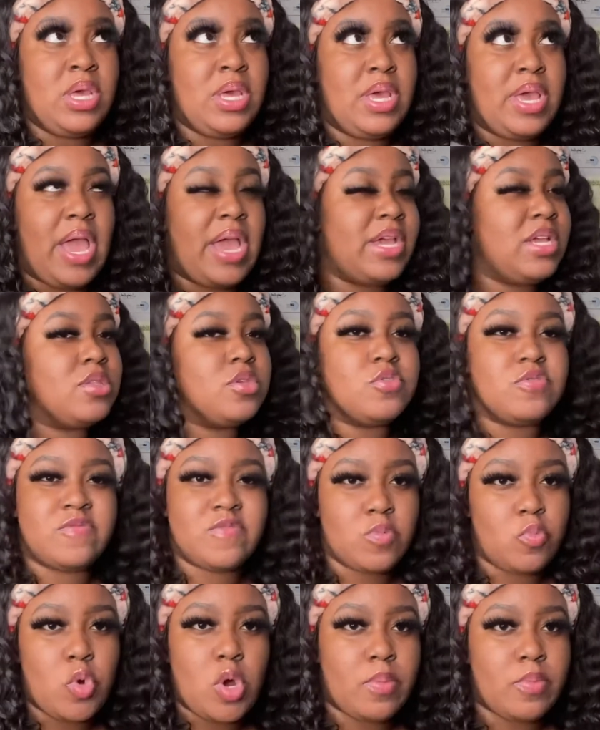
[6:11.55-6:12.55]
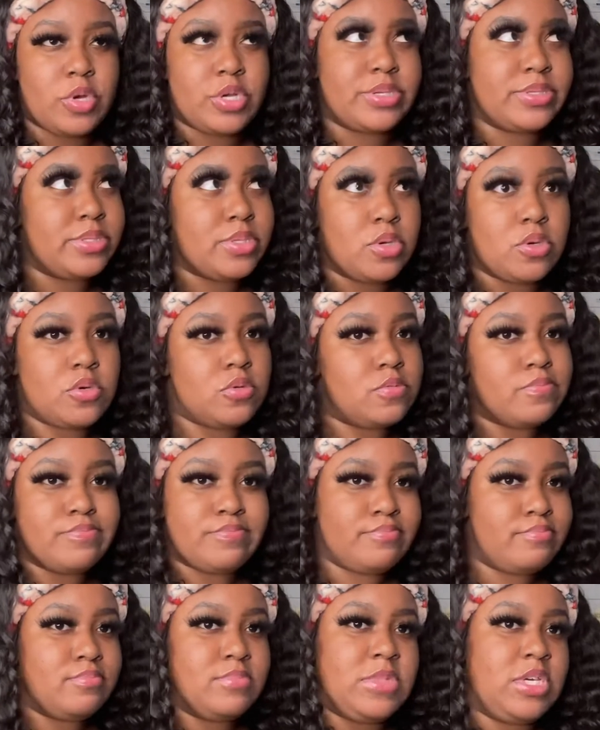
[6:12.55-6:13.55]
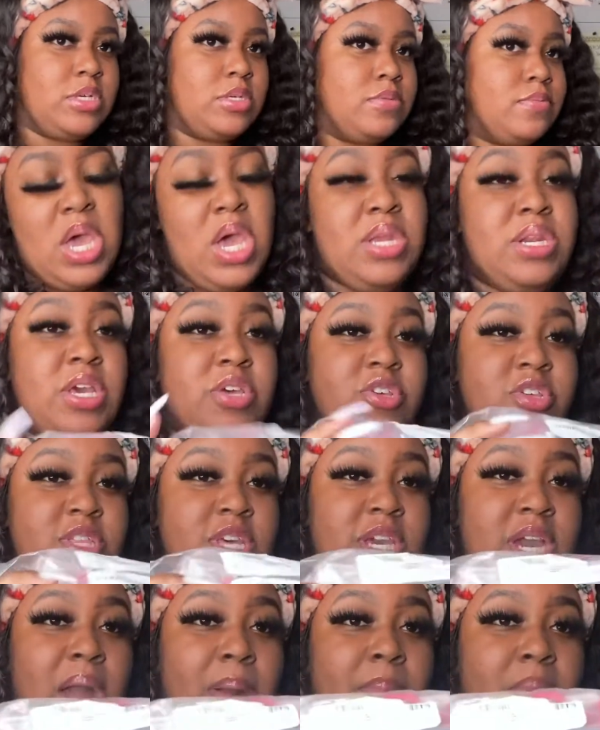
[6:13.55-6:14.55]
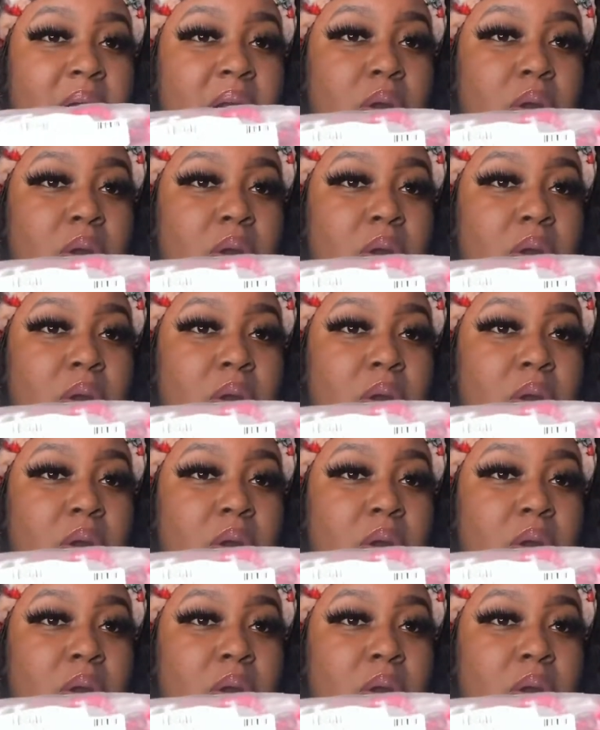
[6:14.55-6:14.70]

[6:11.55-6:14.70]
I get those from Walmart, so yeah. Another thing I bought